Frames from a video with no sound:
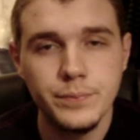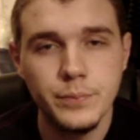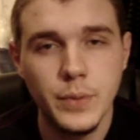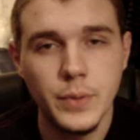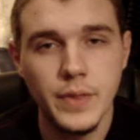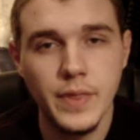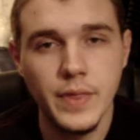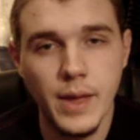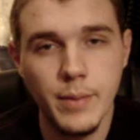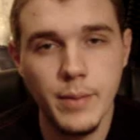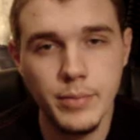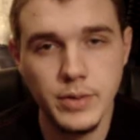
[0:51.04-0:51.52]

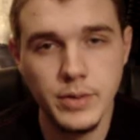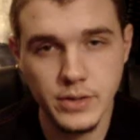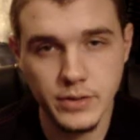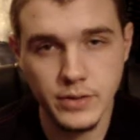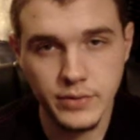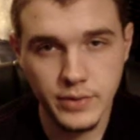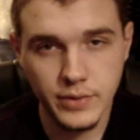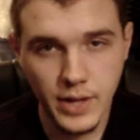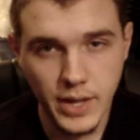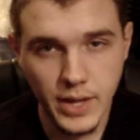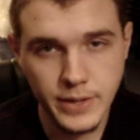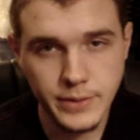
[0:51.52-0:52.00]
But that
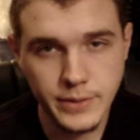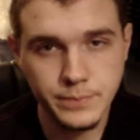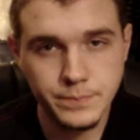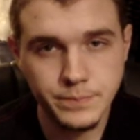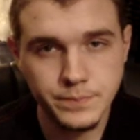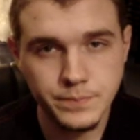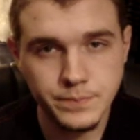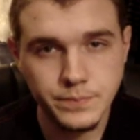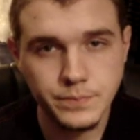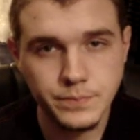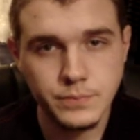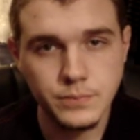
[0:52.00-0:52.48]
being said,
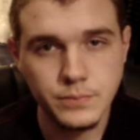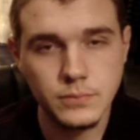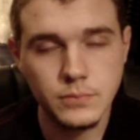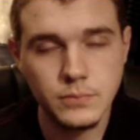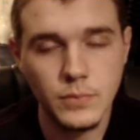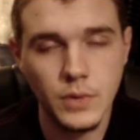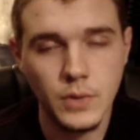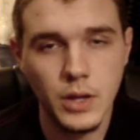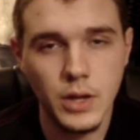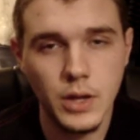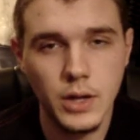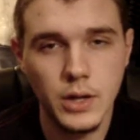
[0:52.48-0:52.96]

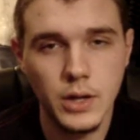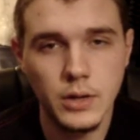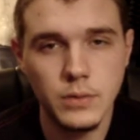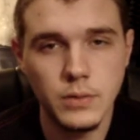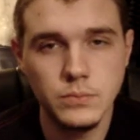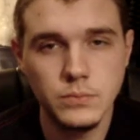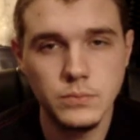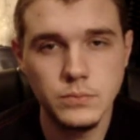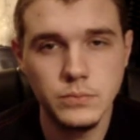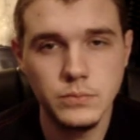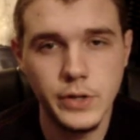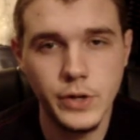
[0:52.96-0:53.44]

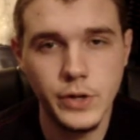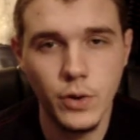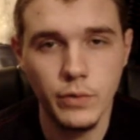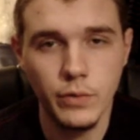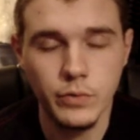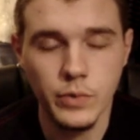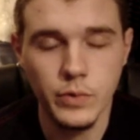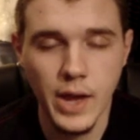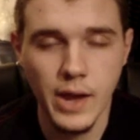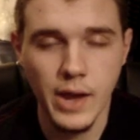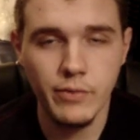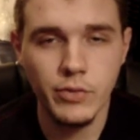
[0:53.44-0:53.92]
you know,
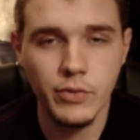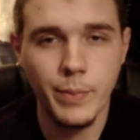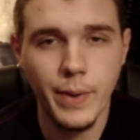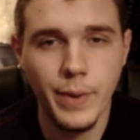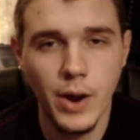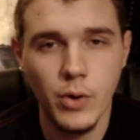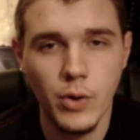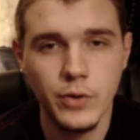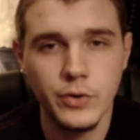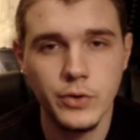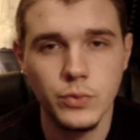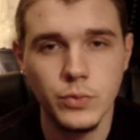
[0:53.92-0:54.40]
if you have the
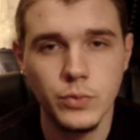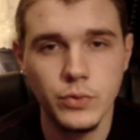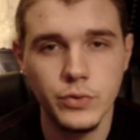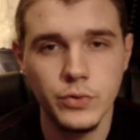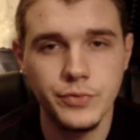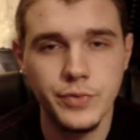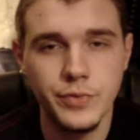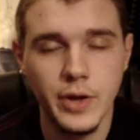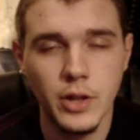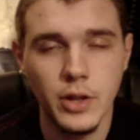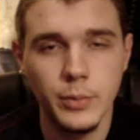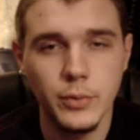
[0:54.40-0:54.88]
power
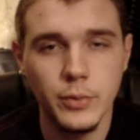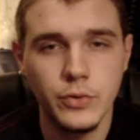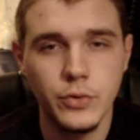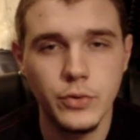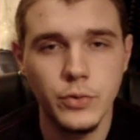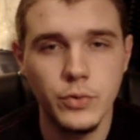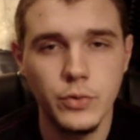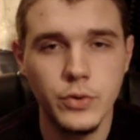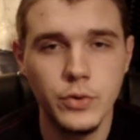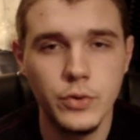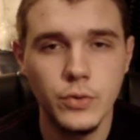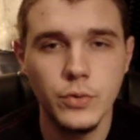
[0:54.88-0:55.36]
tools available
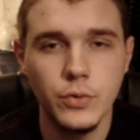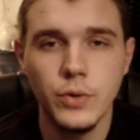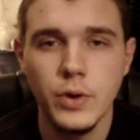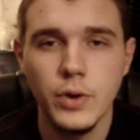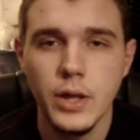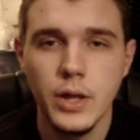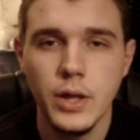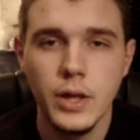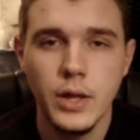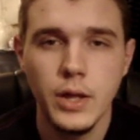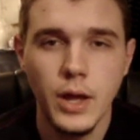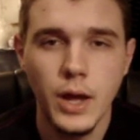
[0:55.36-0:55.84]
to you,
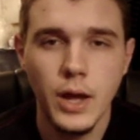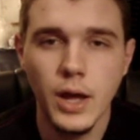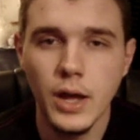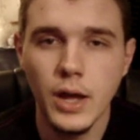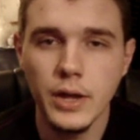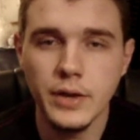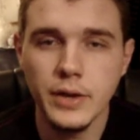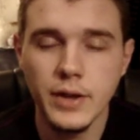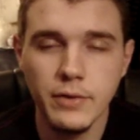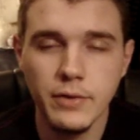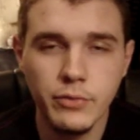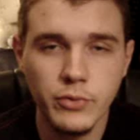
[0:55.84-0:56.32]

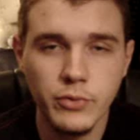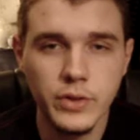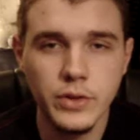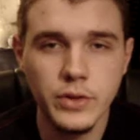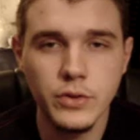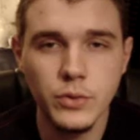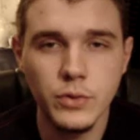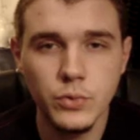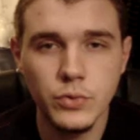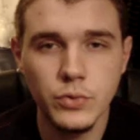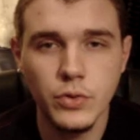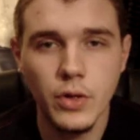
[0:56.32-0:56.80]

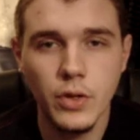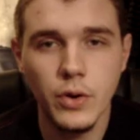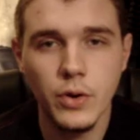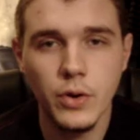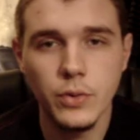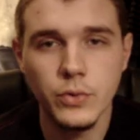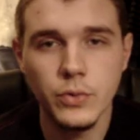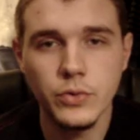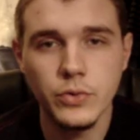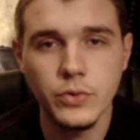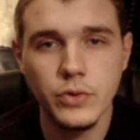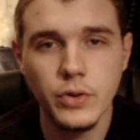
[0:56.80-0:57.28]
definitely use
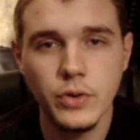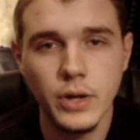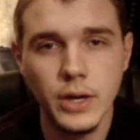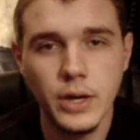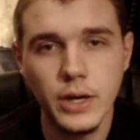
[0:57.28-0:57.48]
those.